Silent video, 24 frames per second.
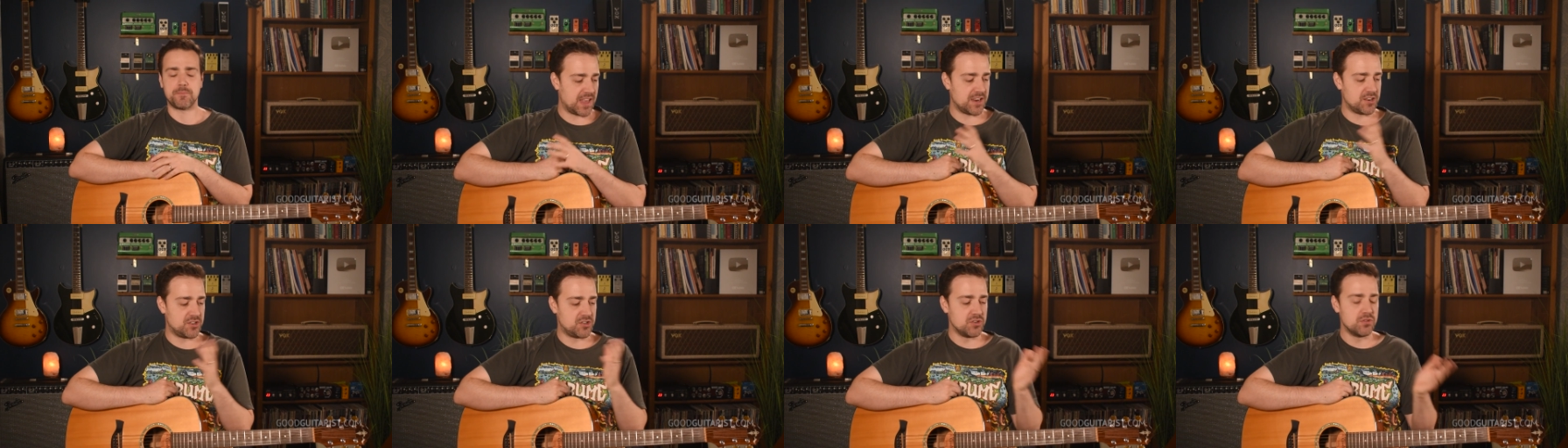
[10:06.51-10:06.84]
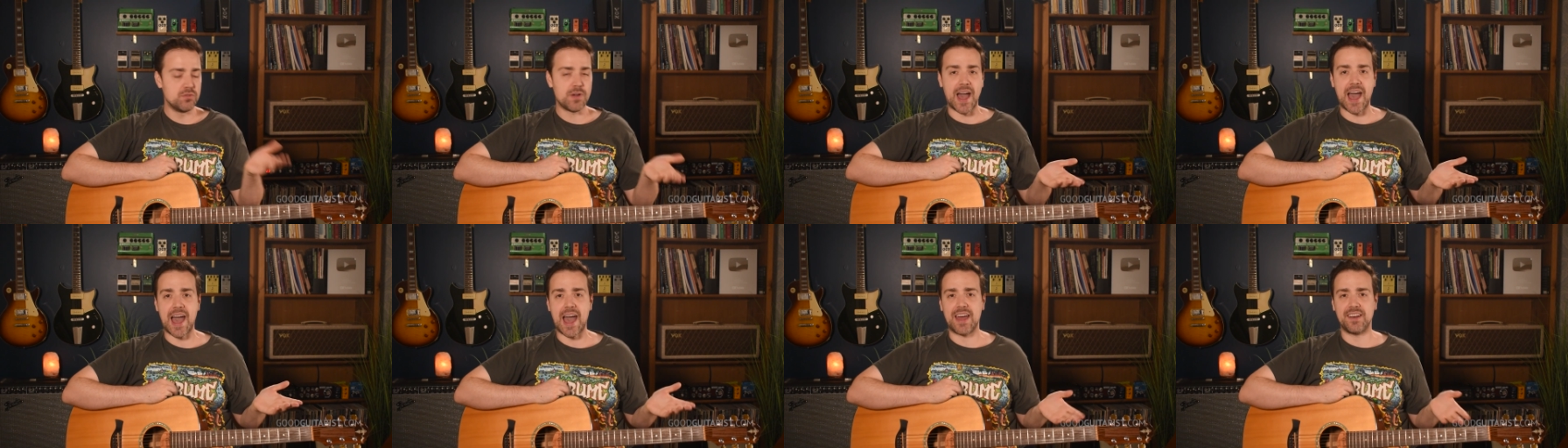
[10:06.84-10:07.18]
they
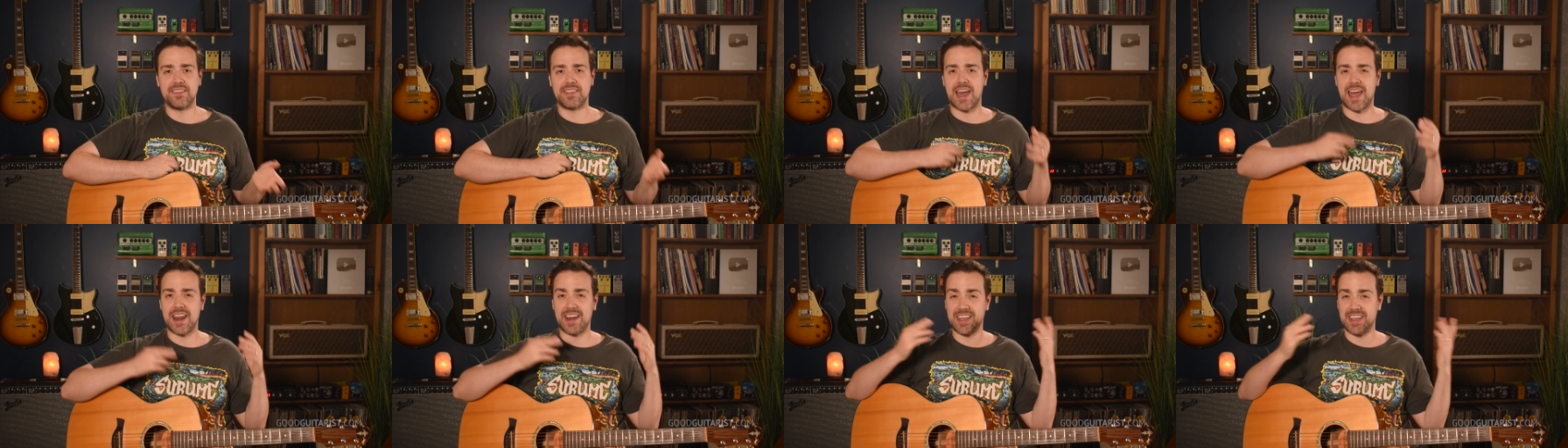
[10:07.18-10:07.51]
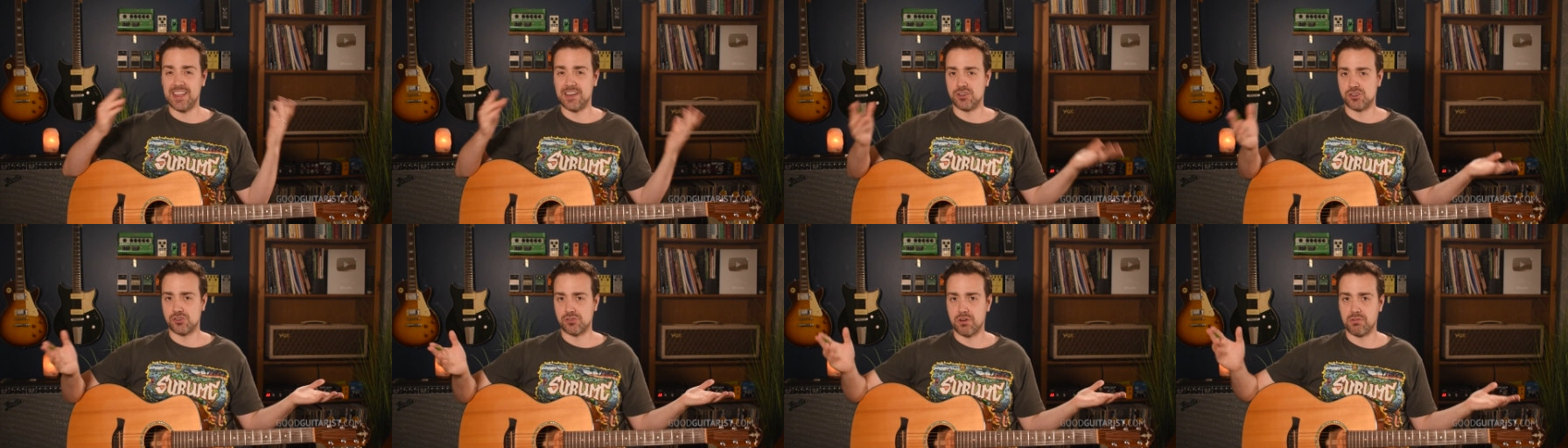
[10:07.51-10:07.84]
do add that
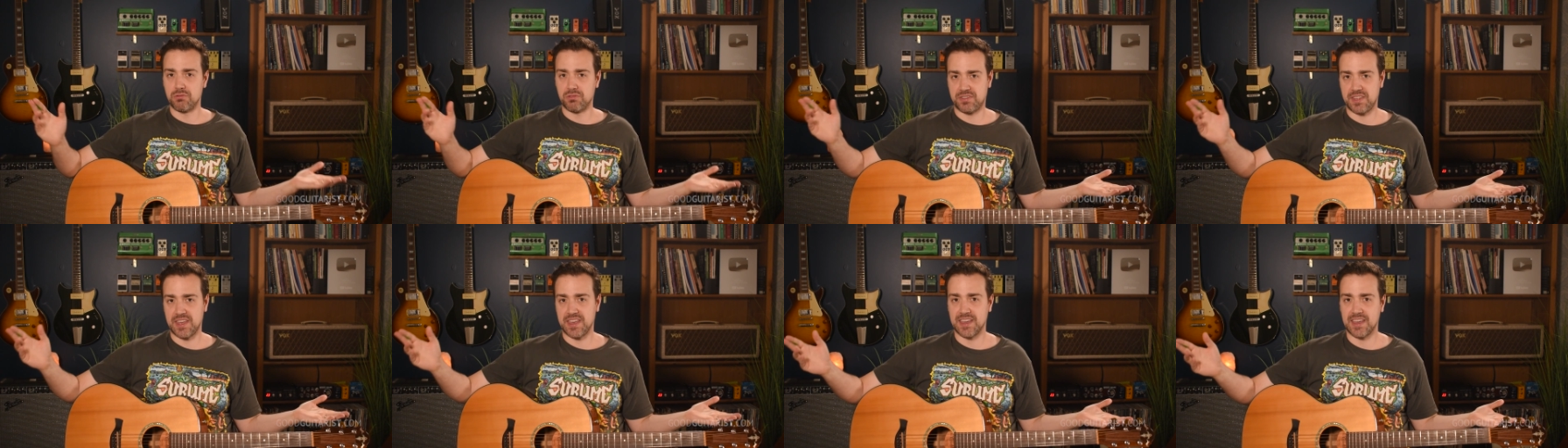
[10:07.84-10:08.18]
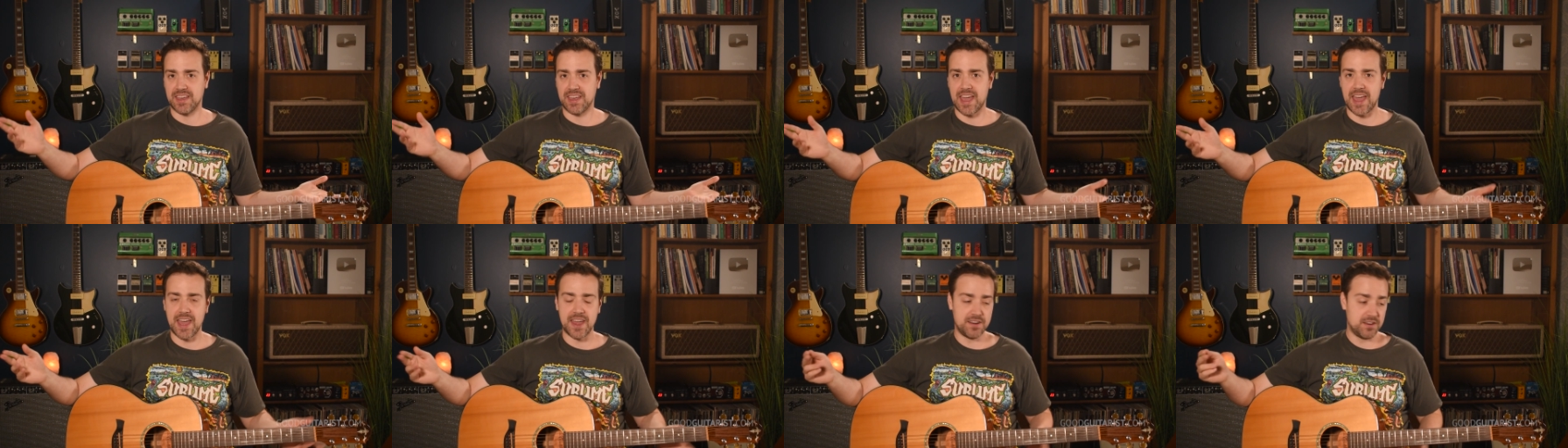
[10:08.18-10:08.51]
intro thing
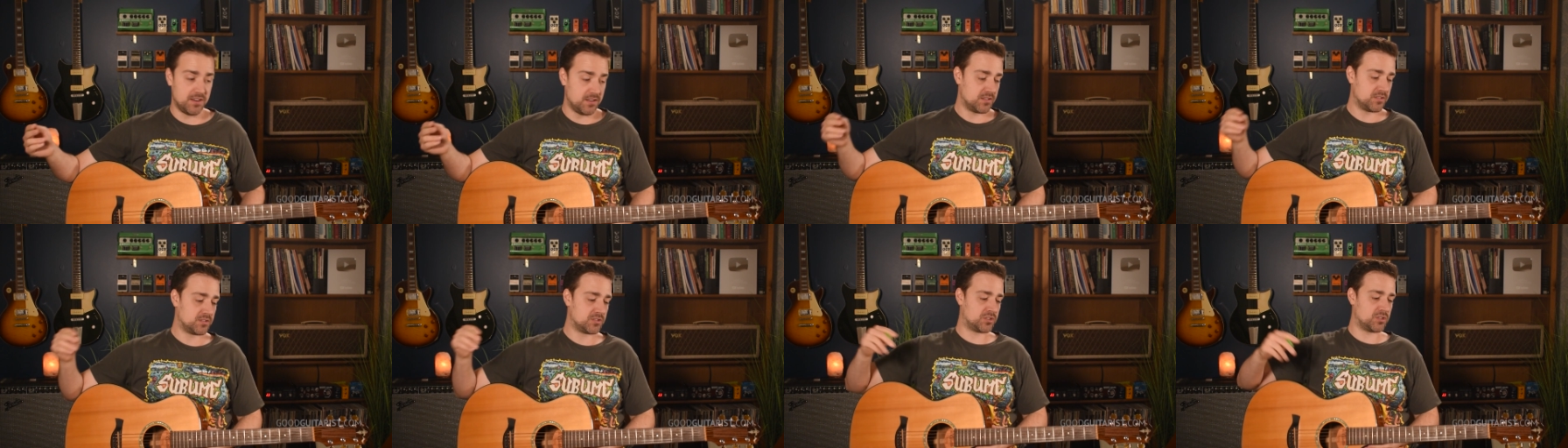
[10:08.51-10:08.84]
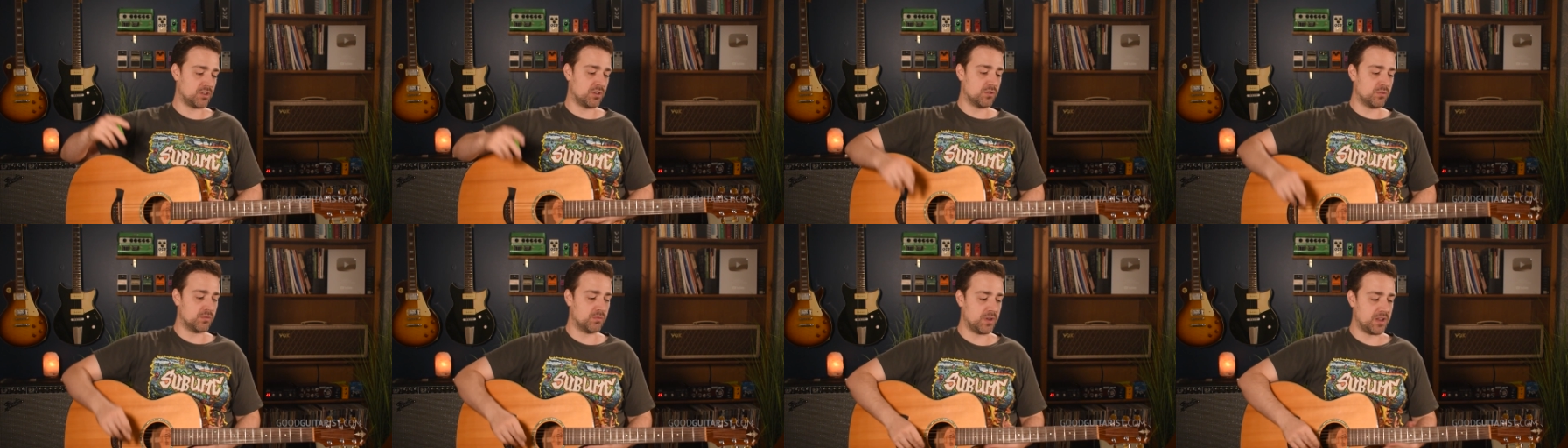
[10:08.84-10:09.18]
again.
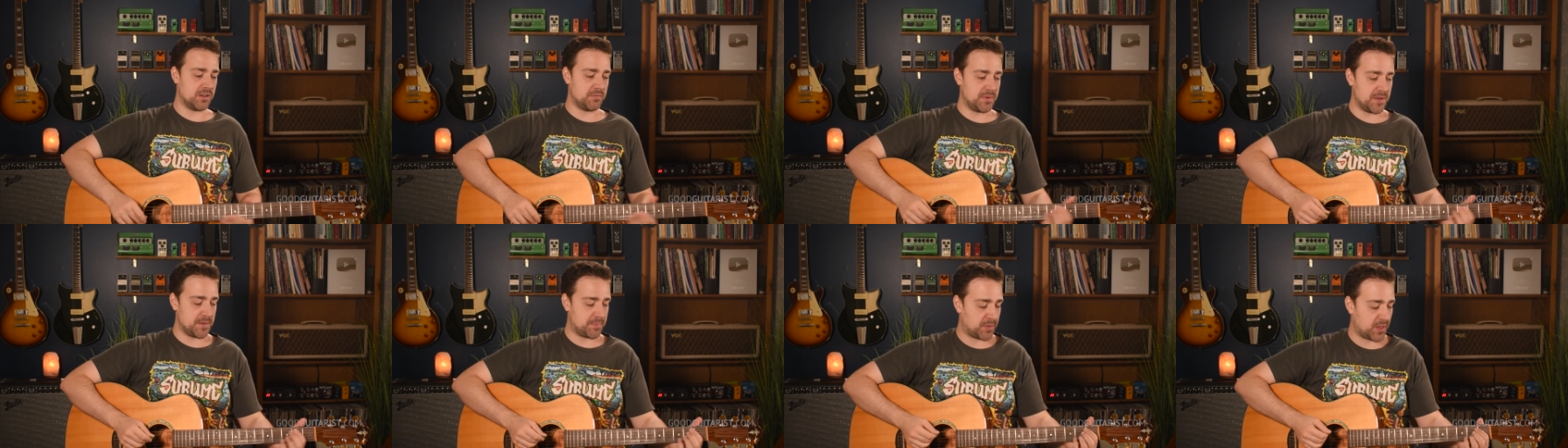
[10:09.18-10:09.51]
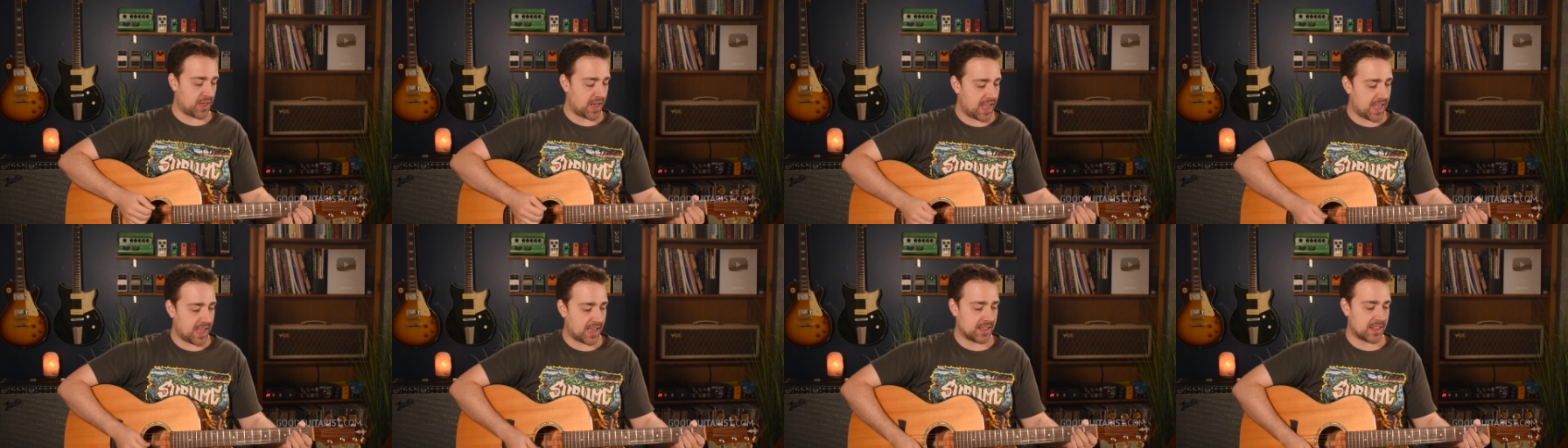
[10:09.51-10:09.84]
So we'd be
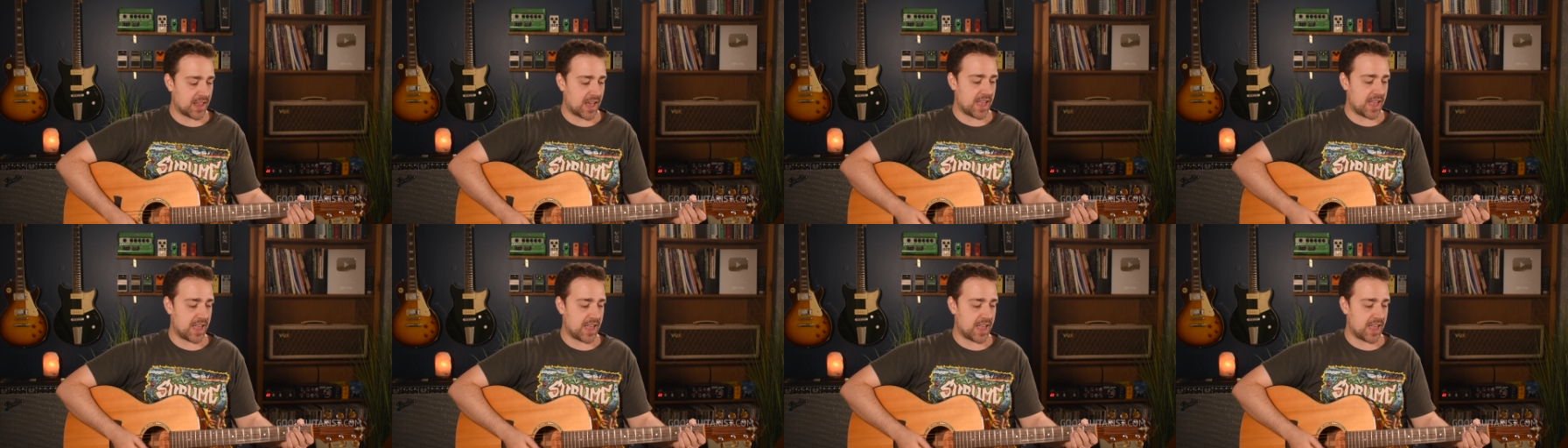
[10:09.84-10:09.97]
playing